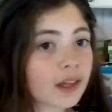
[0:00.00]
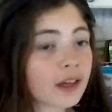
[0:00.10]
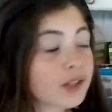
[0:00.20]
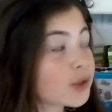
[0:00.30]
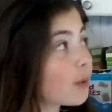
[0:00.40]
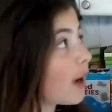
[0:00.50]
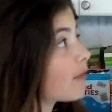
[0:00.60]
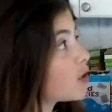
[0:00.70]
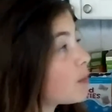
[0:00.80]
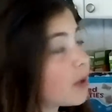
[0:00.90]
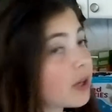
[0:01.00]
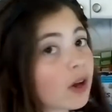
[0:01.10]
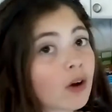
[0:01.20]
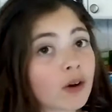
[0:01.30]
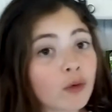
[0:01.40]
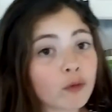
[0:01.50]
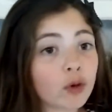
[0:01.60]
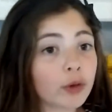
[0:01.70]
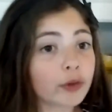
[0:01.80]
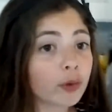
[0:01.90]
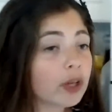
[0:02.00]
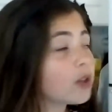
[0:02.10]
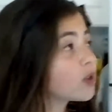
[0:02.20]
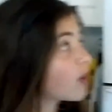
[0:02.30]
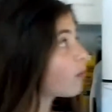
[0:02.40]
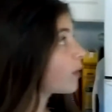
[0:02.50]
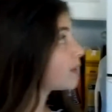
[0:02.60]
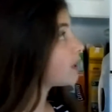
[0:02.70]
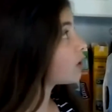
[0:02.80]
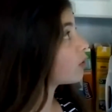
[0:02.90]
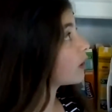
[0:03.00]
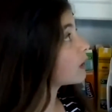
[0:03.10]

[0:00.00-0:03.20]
Okay, so we have to put it on for 350